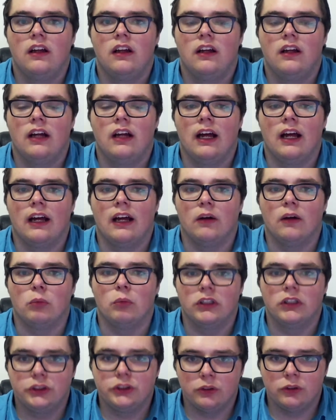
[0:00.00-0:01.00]

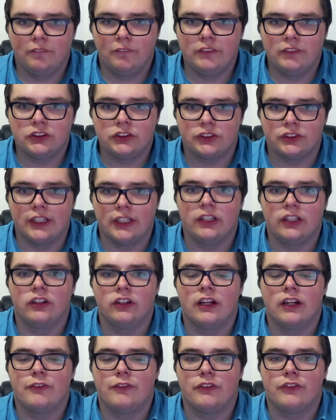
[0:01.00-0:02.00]
Once your loop is drained, you're going
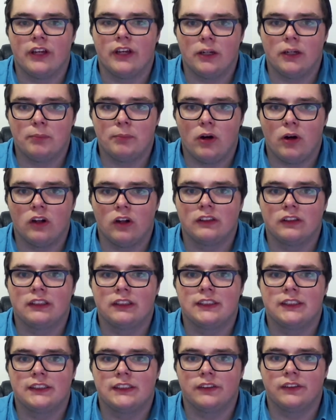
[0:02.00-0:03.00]
to have to take apart,
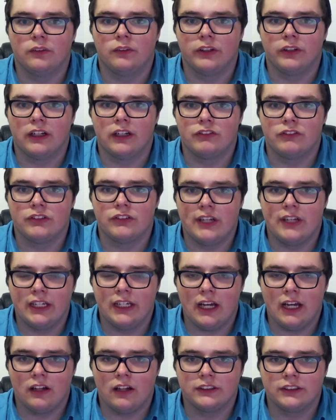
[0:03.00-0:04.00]
or you're going to have to take
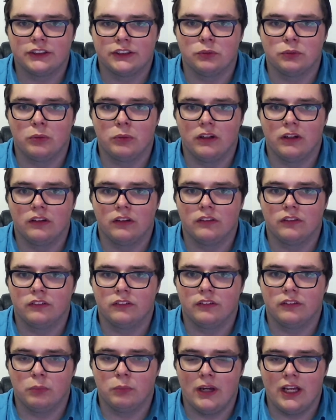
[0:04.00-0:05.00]
out
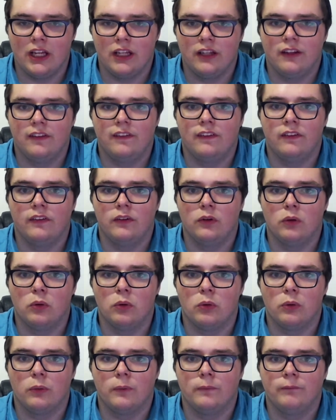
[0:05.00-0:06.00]
where
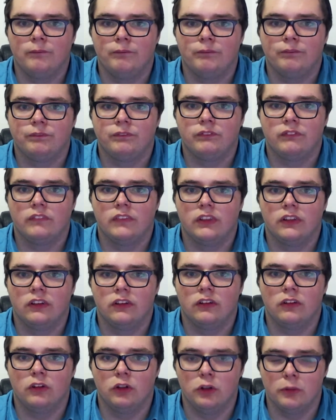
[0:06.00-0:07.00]
your
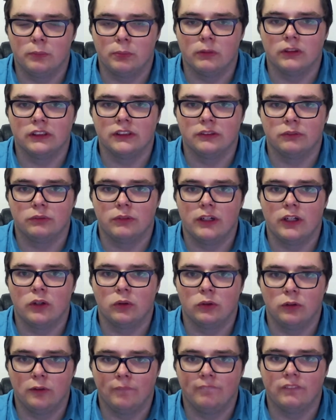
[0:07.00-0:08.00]
loop
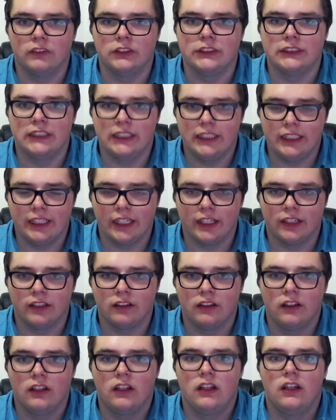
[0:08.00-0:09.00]
was leaking,
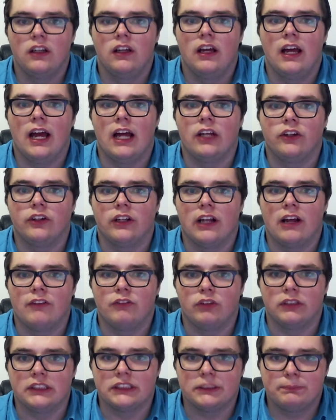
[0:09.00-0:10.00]
and you're going to have
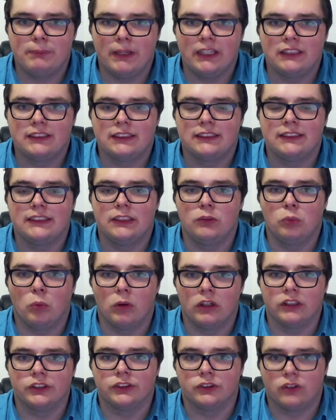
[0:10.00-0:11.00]
to inspect to see
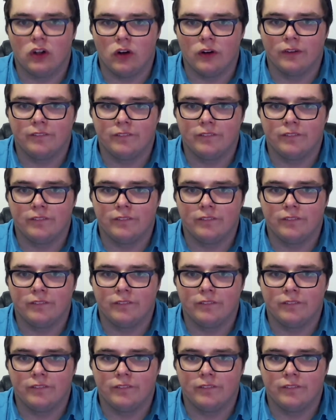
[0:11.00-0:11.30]
what is wrong.